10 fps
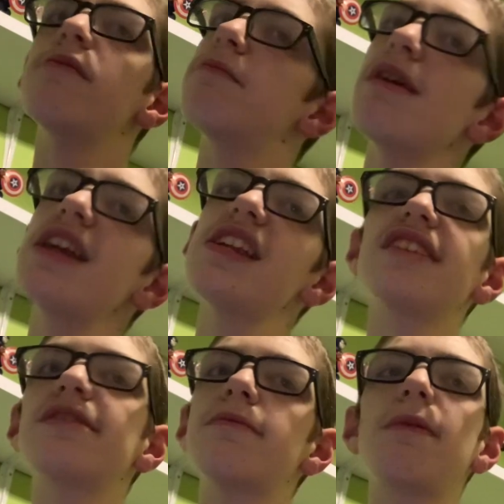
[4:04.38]
mainly
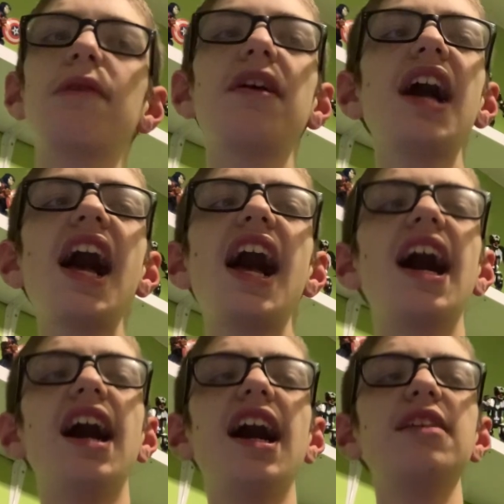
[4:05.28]
it's about
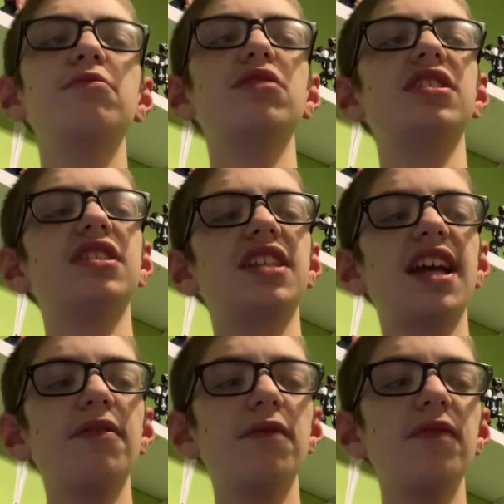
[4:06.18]
Adam wanting to
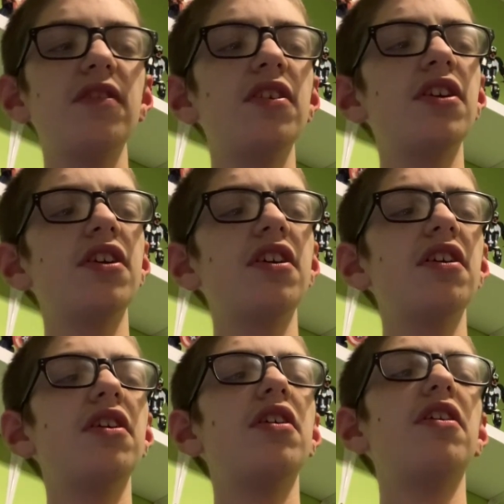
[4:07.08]
get rid of
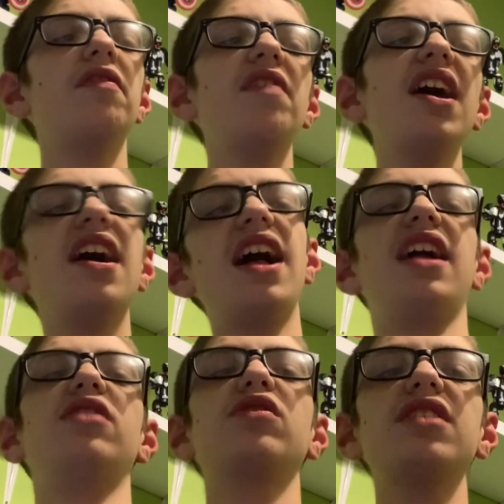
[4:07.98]
that
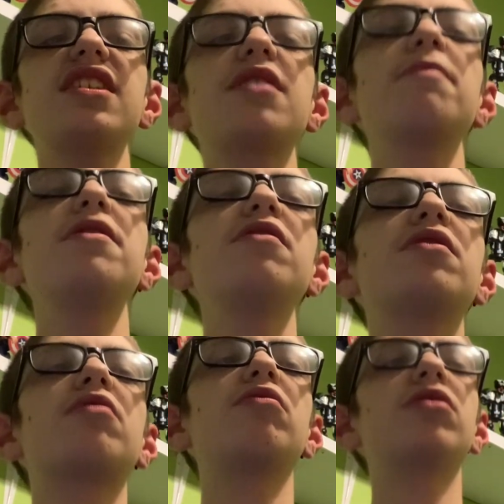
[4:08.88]
and on this
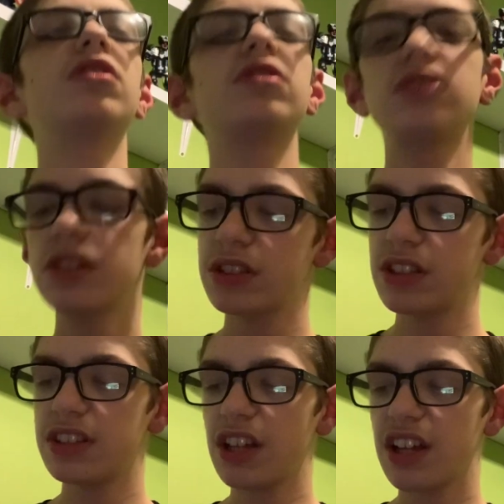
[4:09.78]
computer group
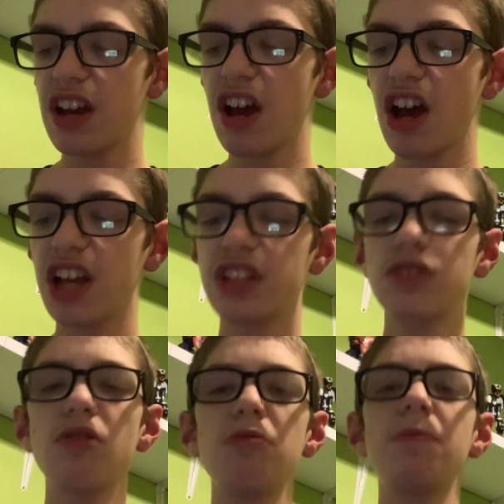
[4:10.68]
to
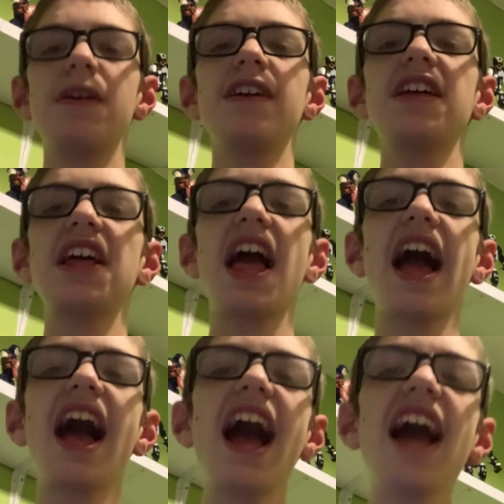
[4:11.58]
science group,
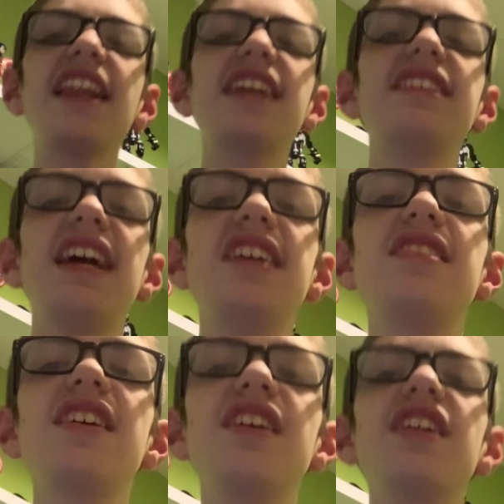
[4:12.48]
and that's it.
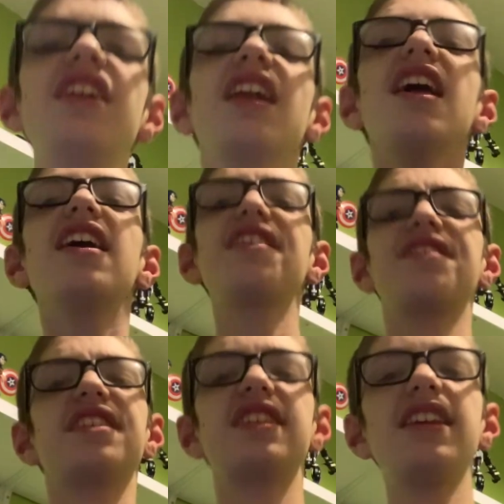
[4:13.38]

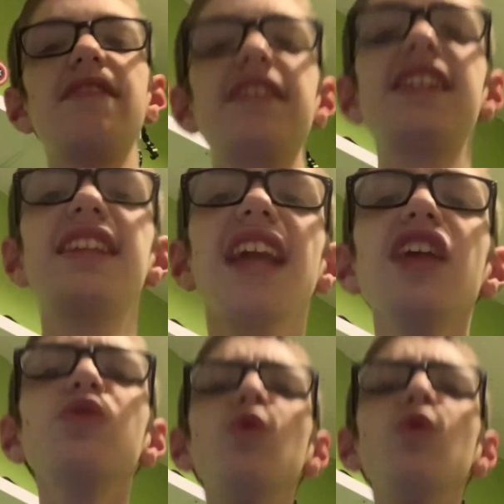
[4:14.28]
Seriously, that's